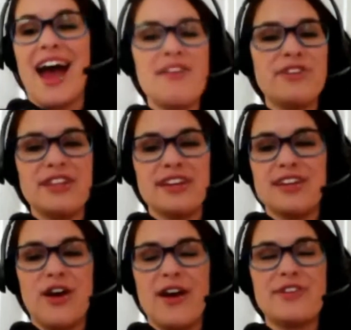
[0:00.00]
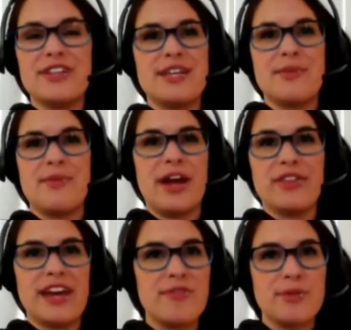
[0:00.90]
I feel that, I feel the same way. I don't
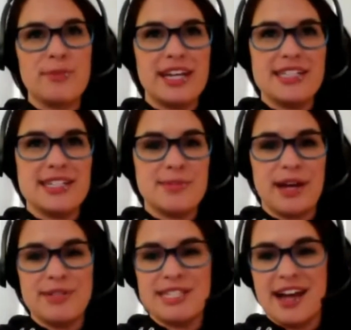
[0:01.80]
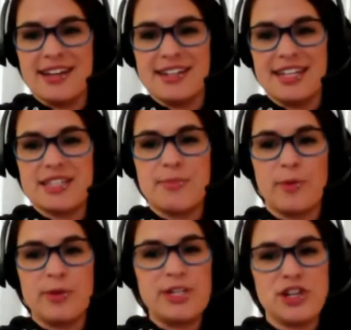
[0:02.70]
think everybody needs to become a scientist,
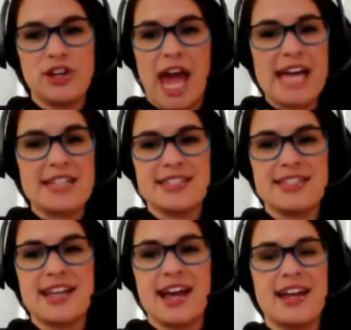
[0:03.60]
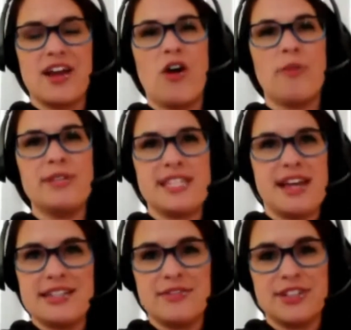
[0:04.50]
but we should, as a society, all be
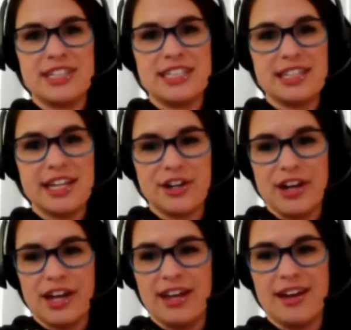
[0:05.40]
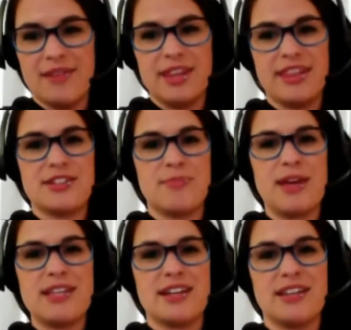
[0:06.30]
scientifically literate. I mean, there's a
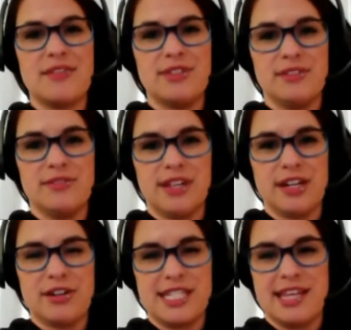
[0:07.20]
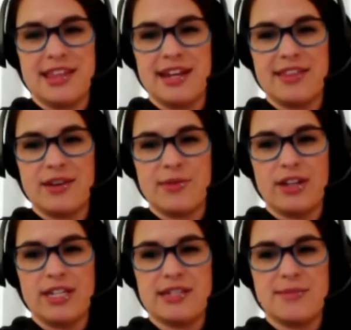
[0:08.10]
basic level of literacy that I think we all
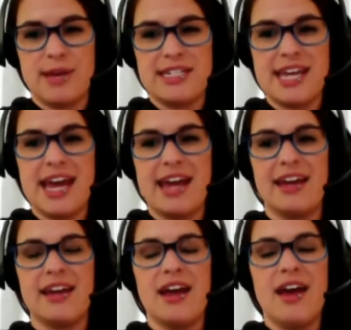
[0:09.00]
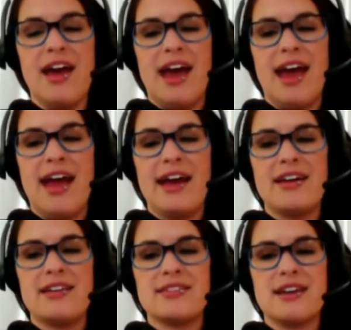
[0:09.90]
need to maintain,
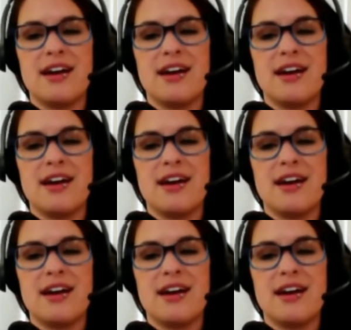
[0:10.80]
and